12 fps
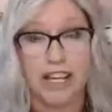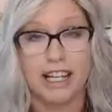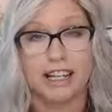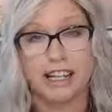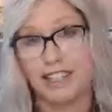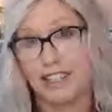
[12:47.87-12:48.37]

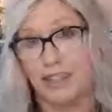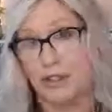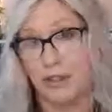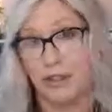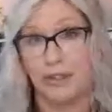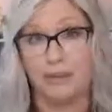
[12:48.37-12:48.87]
and get to
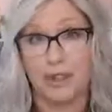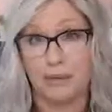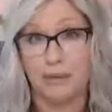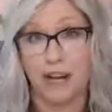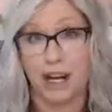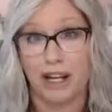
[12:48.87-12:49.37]
the root of what
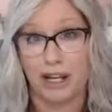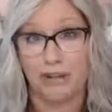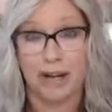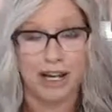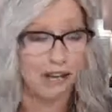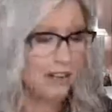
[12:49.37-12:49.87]
I'm talking
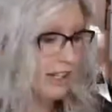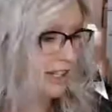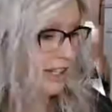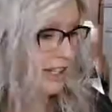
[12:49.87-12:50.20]
about.